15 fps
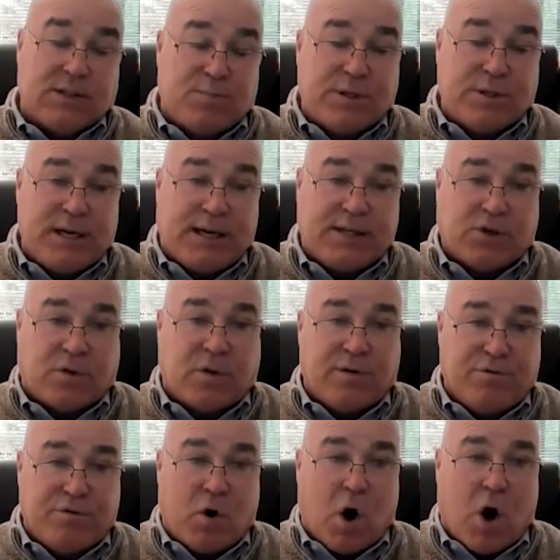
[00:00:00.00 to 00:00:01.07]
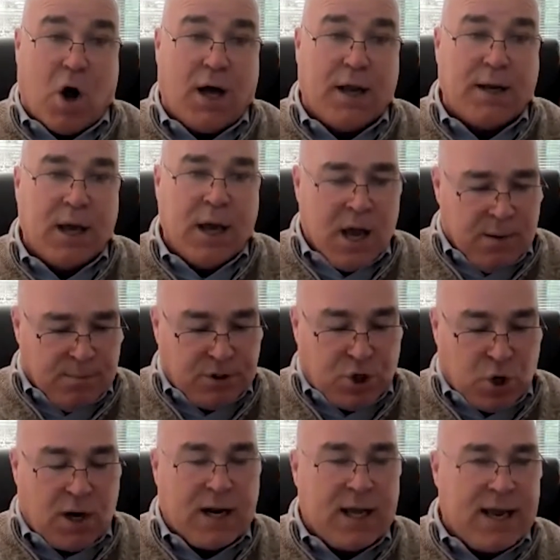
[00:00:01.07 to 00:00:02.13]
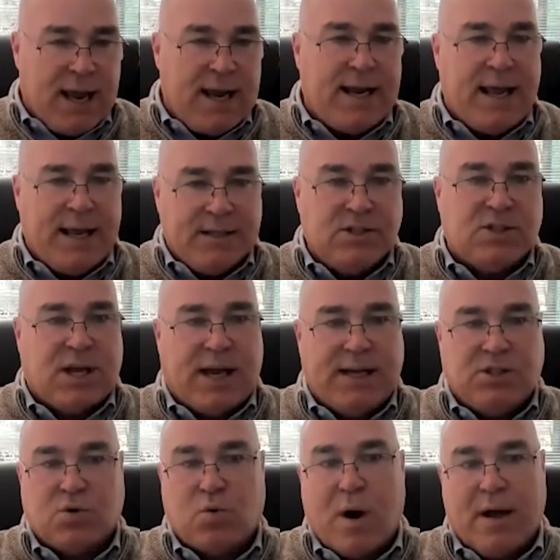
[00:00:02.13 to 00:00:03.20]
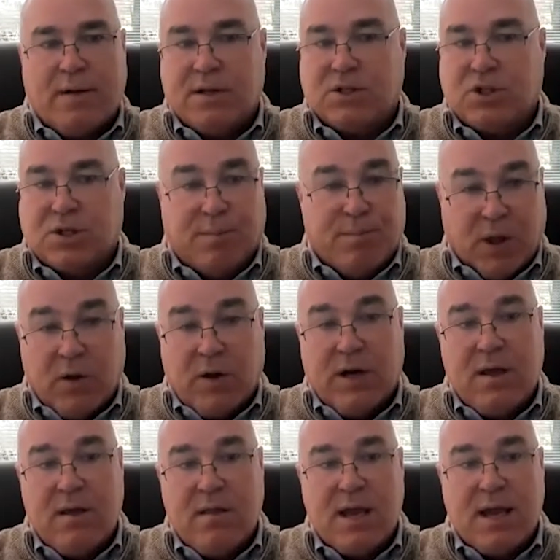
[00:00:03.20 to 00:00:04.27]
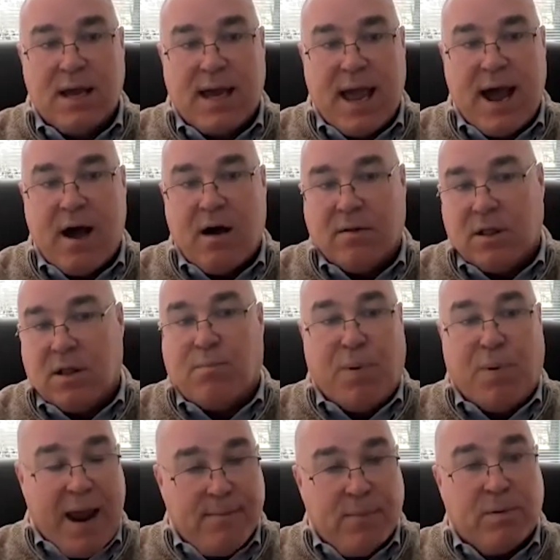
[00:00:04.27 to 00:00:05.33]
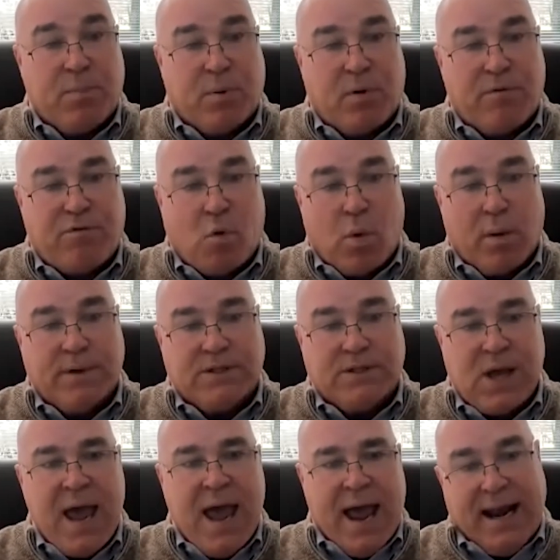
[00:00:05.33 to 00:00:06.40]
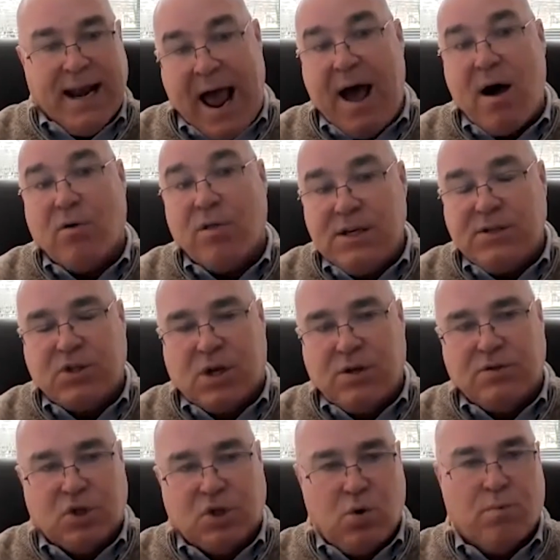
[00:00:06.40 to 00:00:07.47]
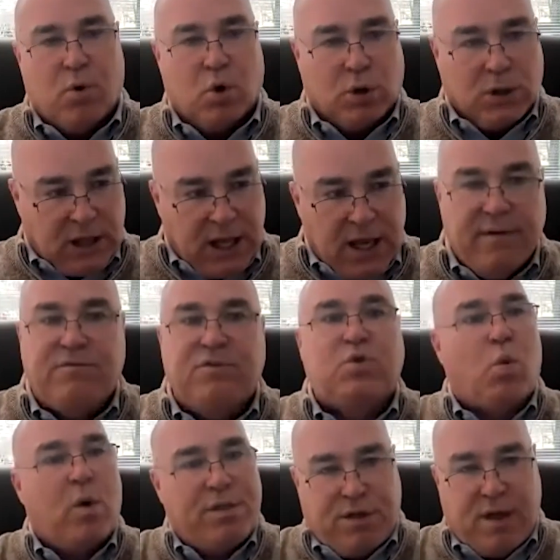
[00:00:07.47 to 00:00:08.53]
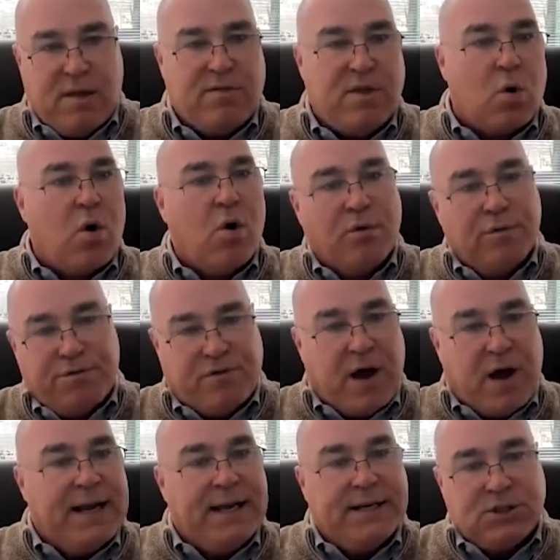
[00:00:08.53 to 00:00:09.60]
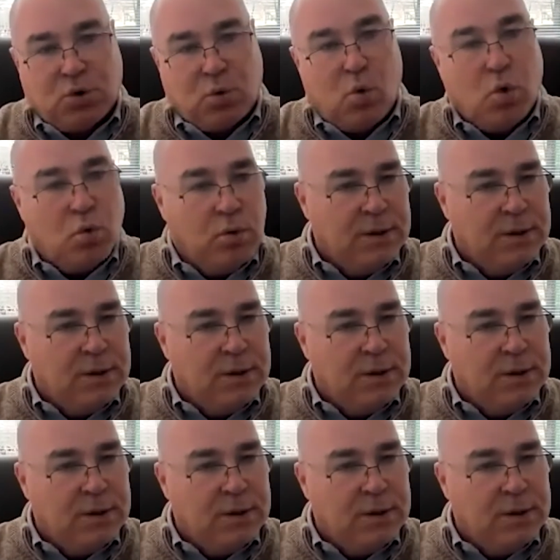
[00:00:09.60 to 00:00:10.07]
potentially fraud, but you're going to get insights around the stability of the account, the payment performance, and how this consumer lives within their own financial